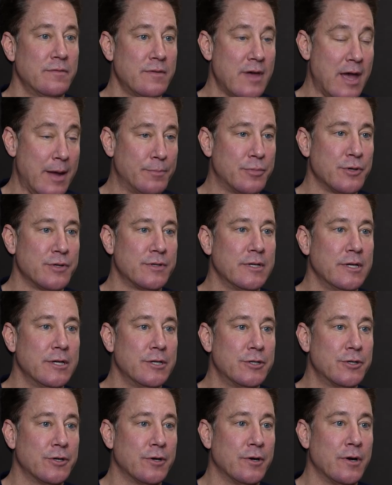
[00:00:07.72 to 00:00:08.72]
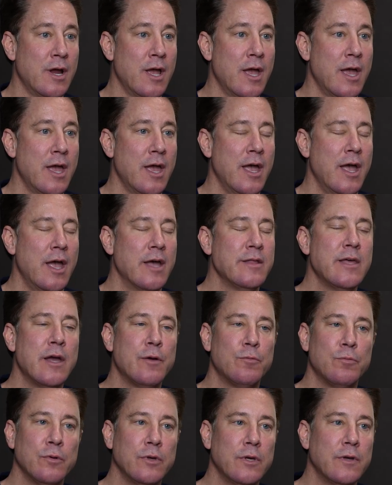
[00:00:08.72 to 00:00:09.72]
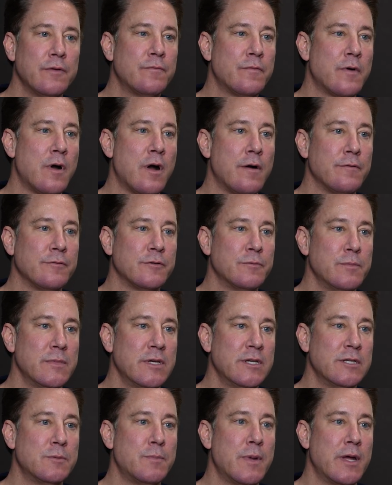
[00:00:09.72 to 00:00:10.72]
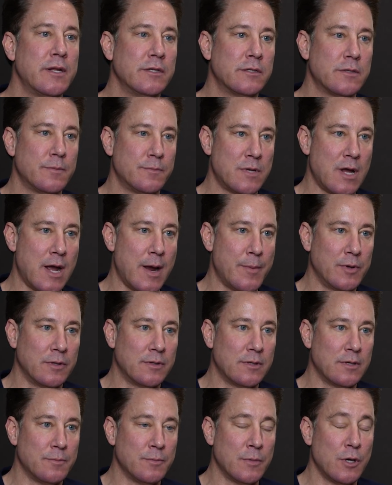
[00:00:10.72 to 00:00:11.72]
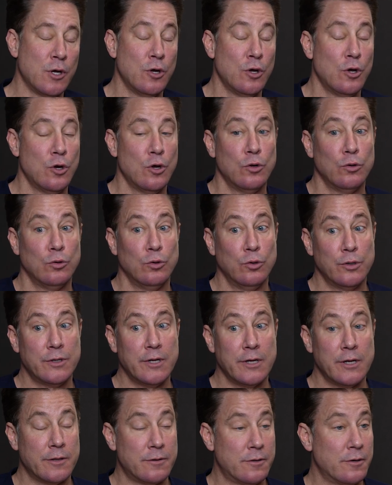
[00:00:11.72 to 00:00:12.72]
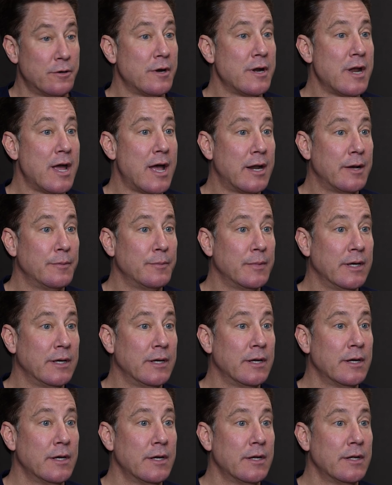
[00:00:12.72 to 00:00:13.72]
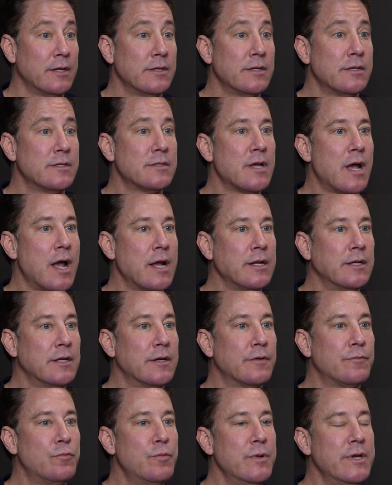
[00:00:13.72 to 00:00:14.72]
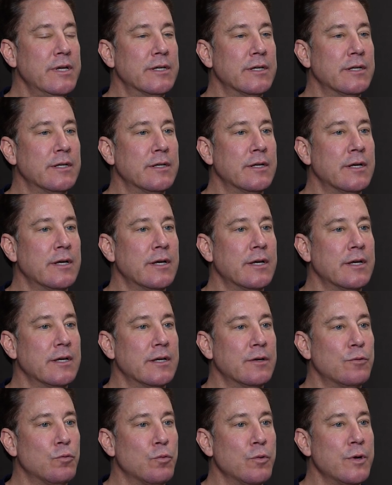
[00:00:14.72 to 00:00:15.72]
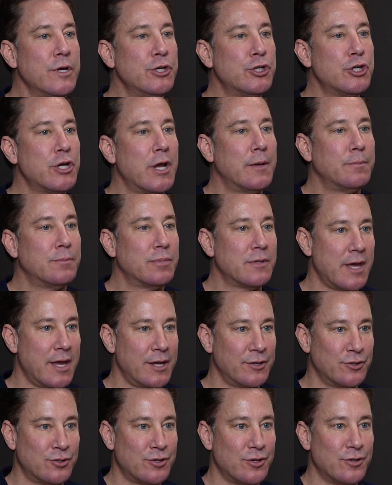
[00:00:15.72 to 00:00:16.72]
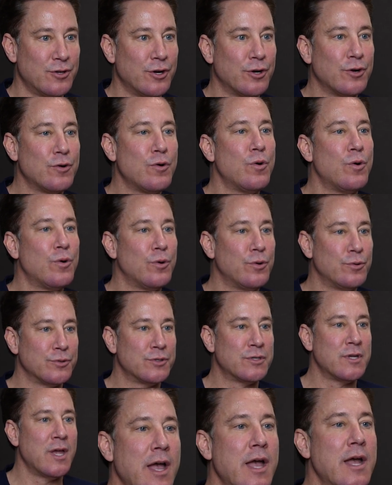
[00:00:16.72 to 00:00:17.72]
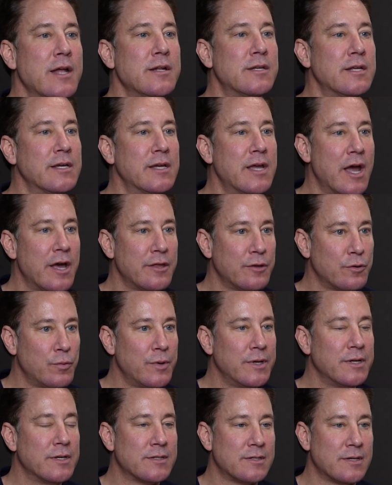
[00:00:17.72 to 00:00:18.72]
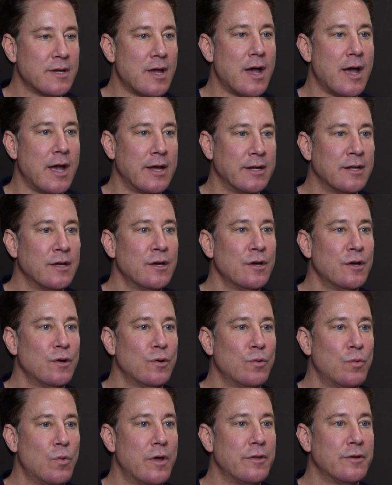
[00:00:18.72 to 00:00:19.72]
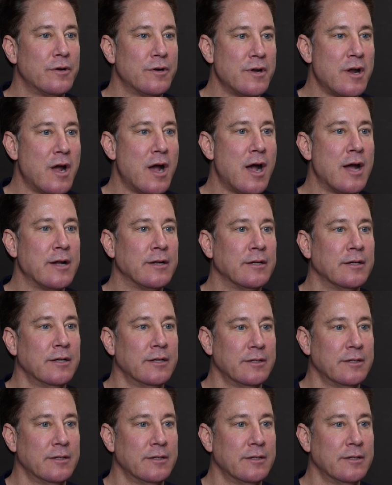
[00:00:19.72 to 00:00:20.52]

that procedure? And that really involves me spending some time with them, looking at their anatomy, deciding if we can reshape things to their goals, and together we decide whether or not